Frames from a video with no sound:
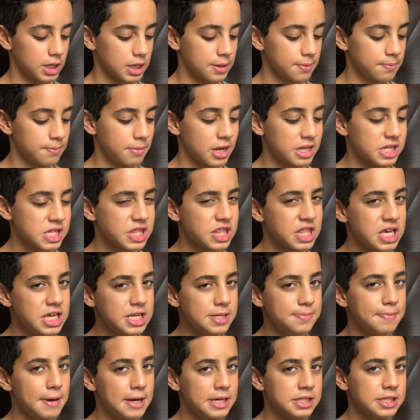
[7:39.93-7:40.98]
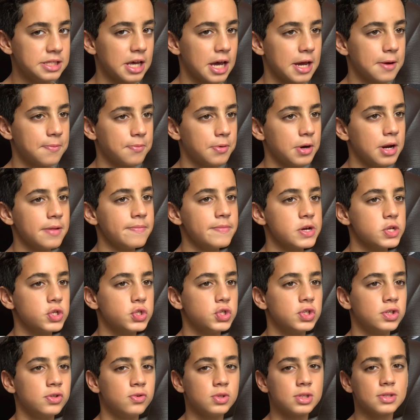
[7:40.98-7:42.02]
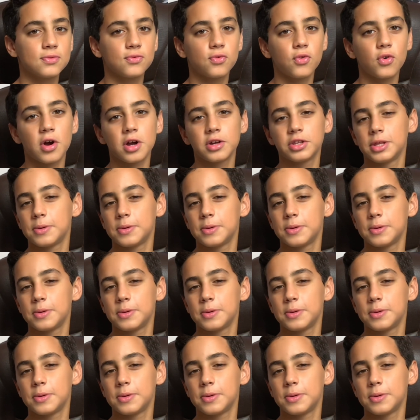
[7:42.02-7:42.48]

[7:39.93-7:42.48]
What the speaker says: But these paints I pretty much use for the